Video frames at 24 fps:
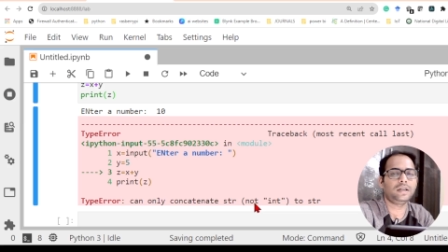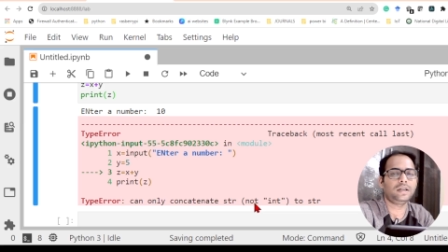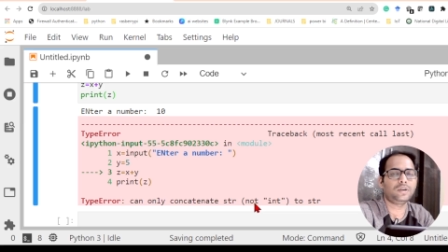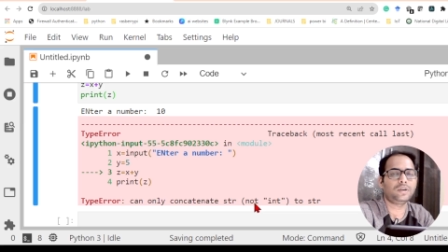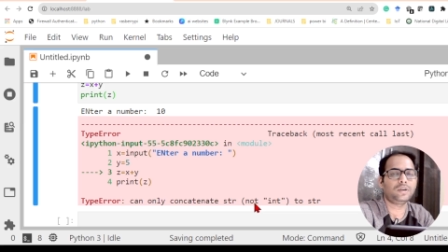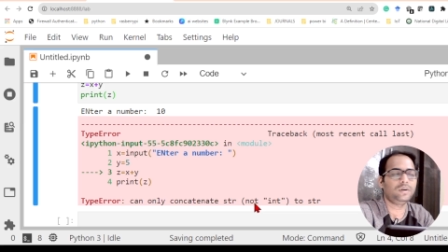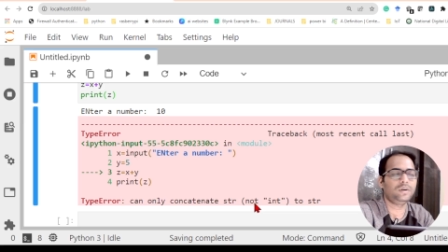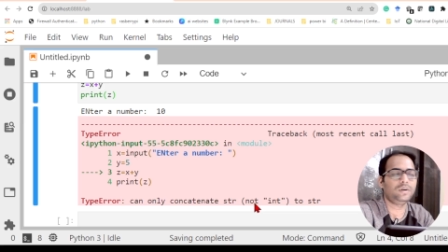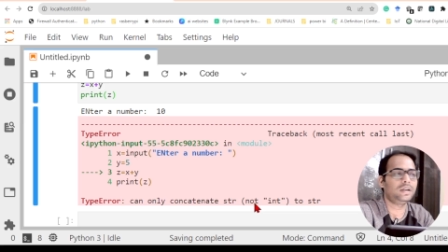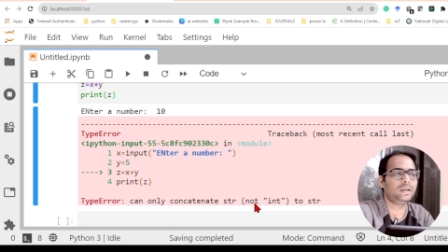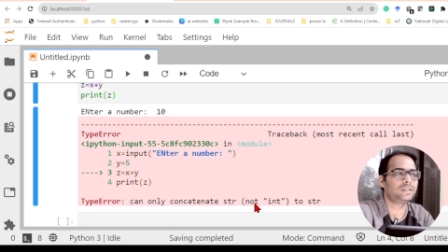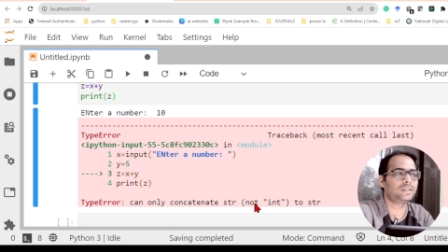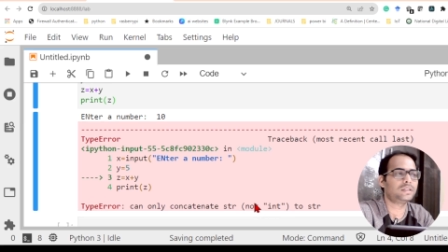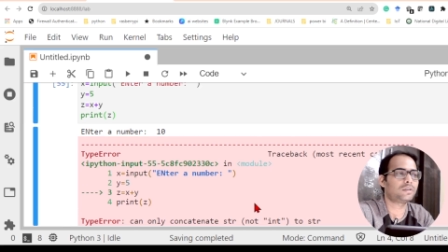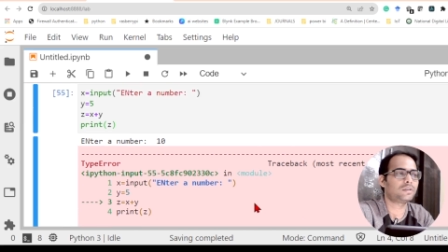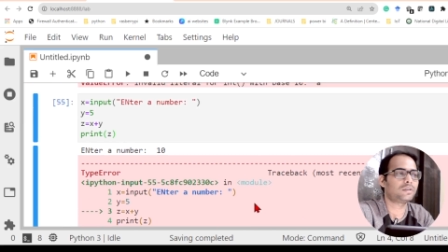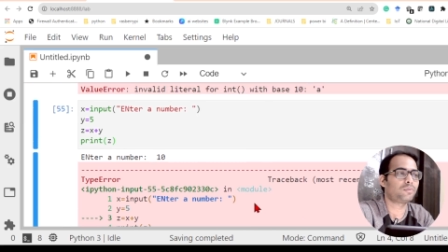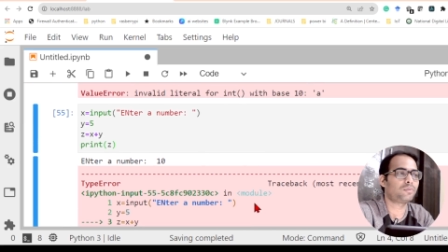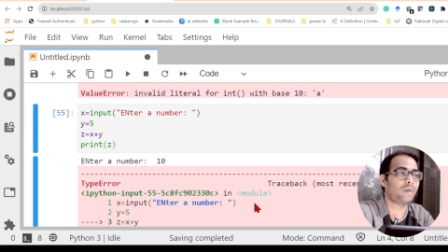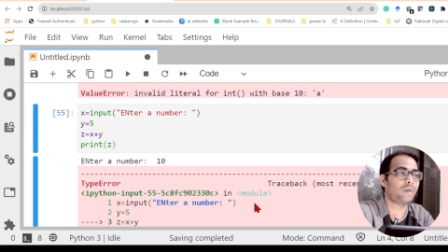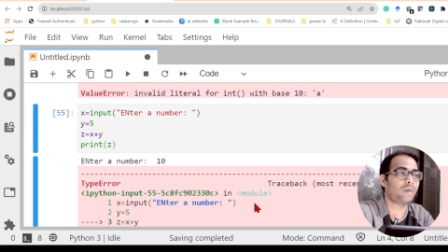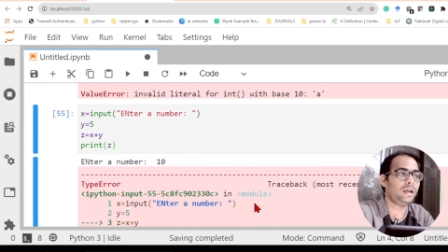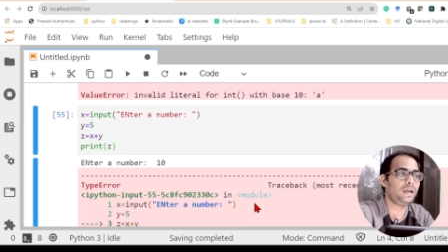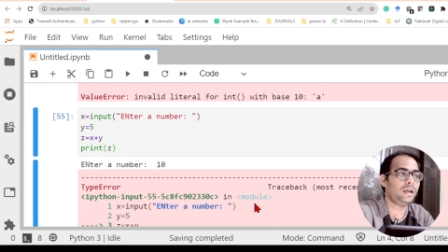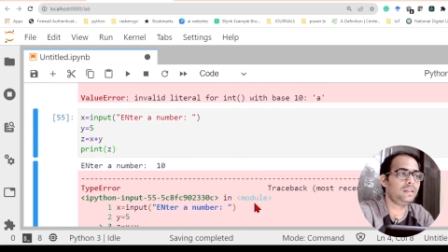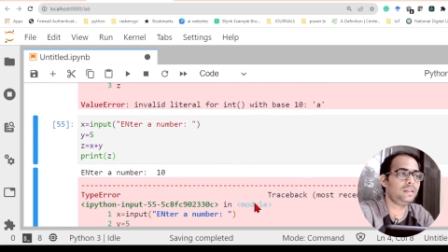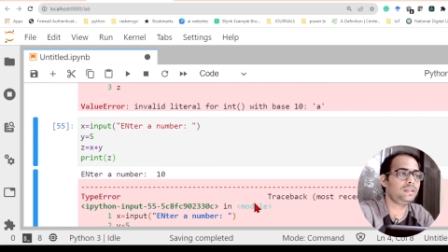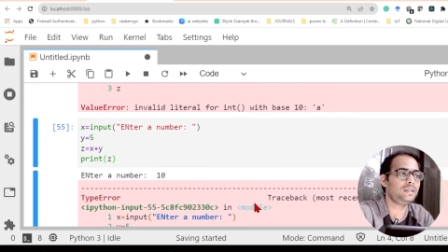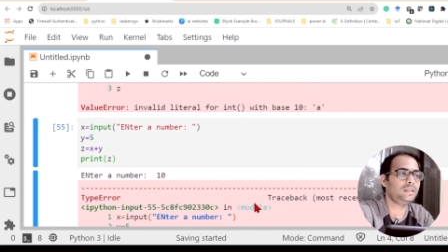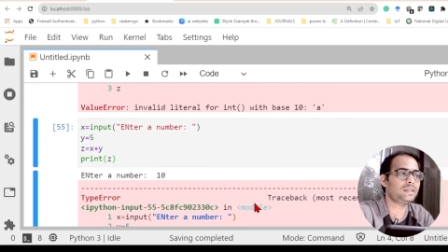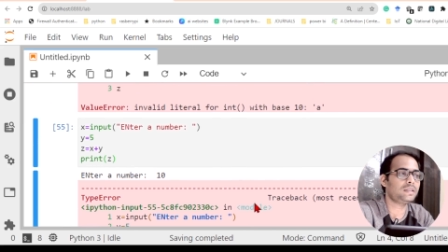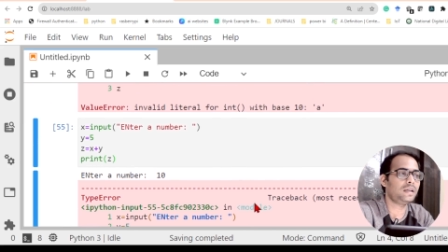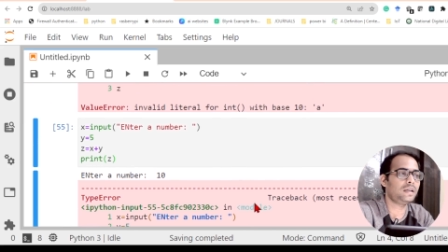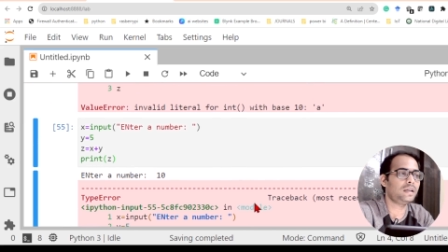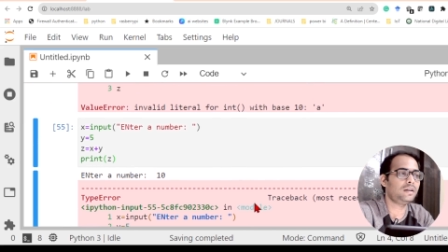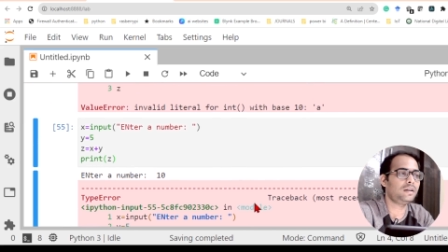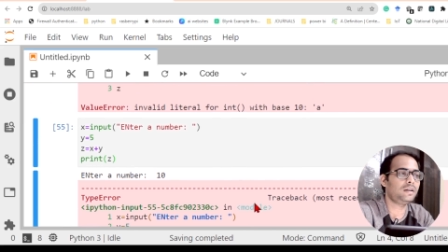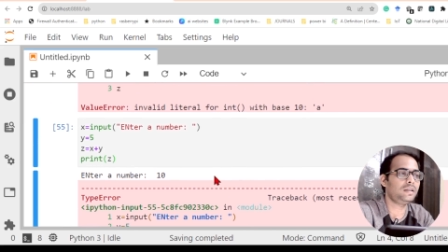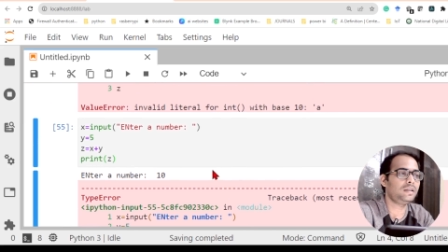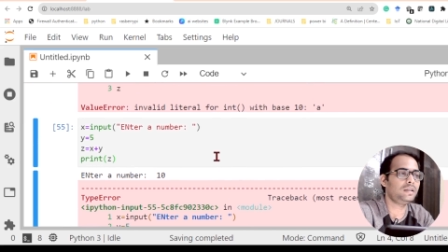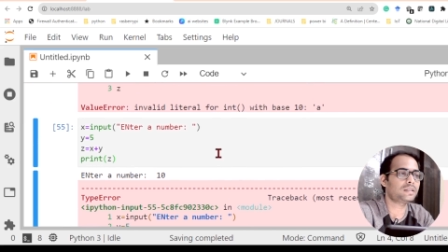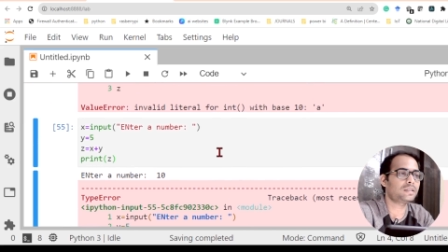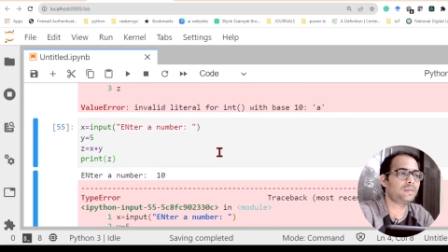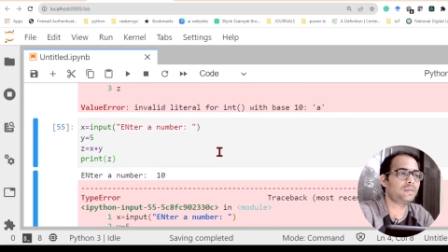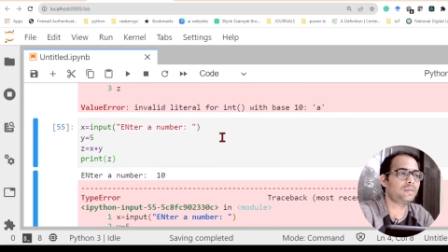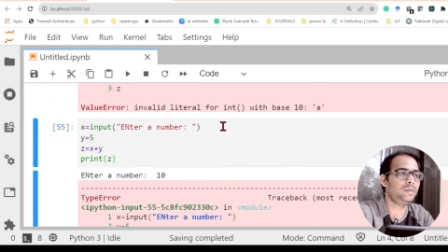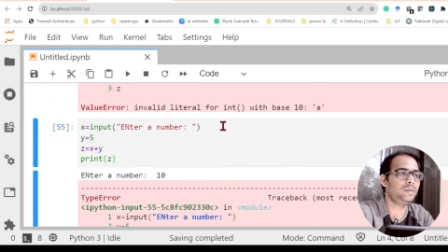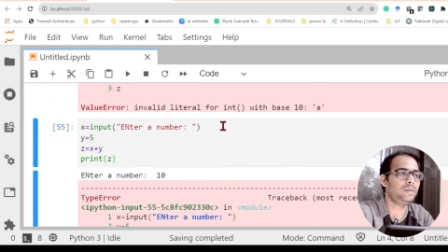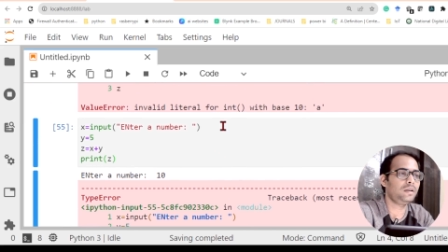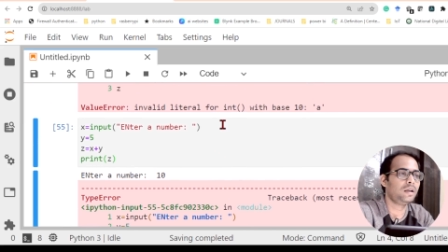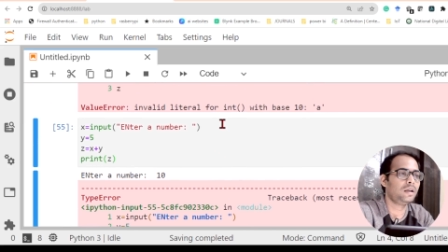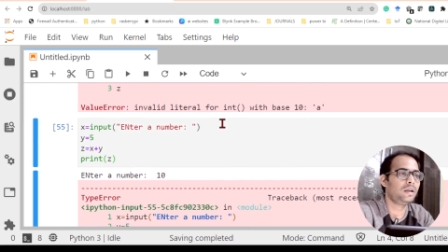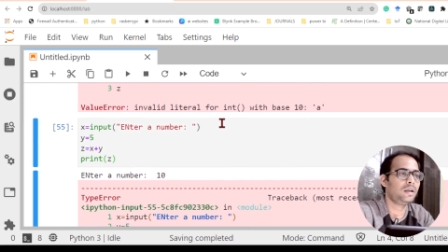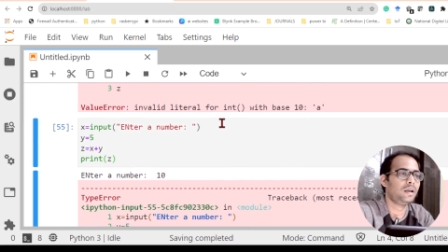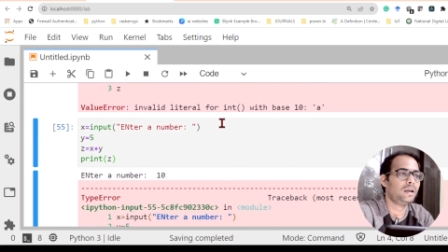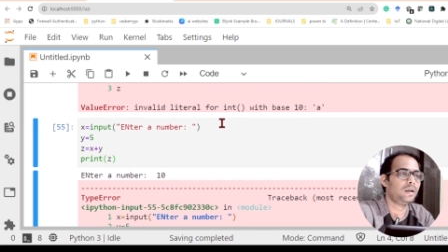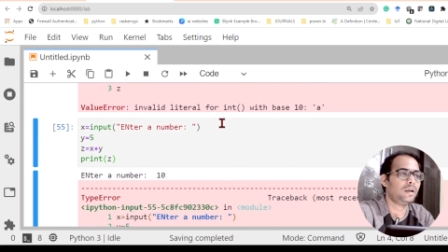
into integer. Why this error is coming?